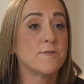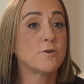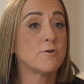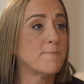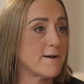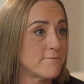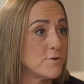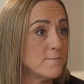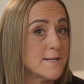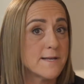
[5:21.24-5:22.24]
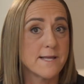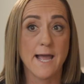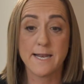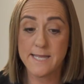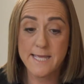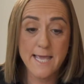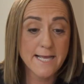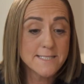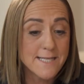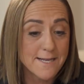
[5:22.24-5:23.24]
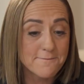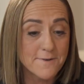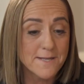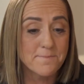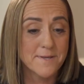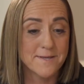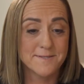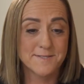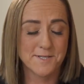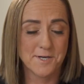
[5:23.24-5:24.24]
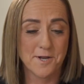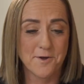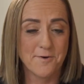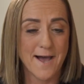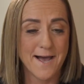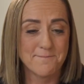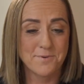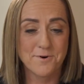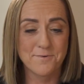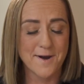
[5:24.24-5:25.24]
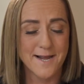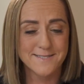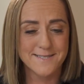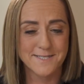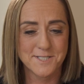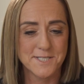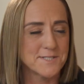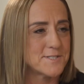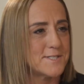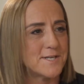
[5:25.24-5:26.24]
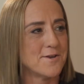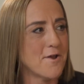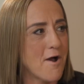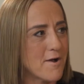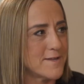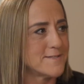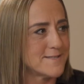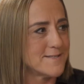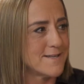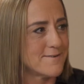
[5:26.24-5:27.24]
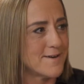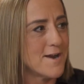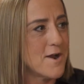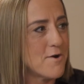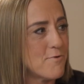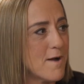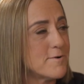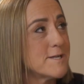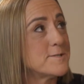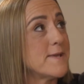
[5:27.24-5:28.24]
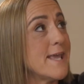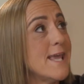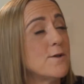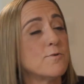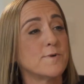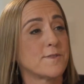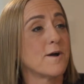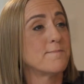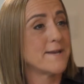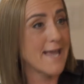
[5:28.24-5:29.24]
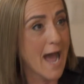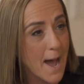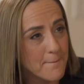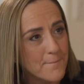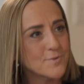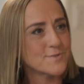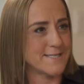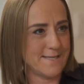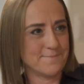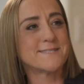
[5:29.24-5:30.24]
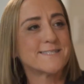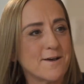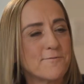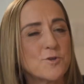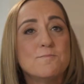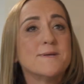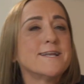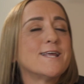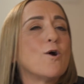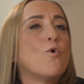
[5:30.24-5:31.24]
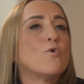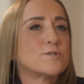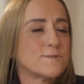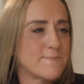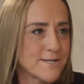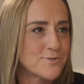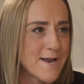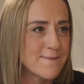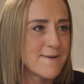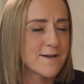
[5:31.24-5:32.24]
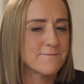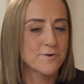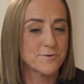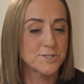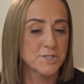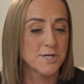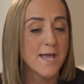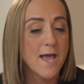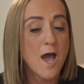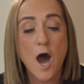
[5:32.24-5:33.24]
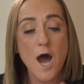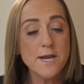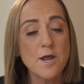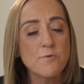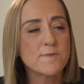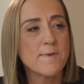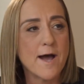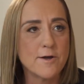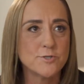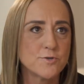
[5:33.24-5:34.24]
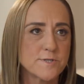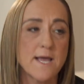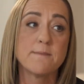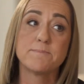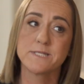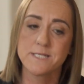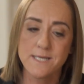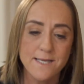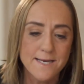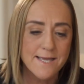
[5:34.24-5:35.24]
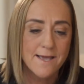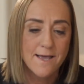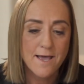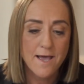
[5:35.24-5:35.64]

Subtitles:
think you're above humility. And yet in Philippians, Paul writes that Jesus did not consider it robbery to be equal with God, but he humbled himself. Humility ought to be a trademark of a Christian. I know with my own daughters, and particularly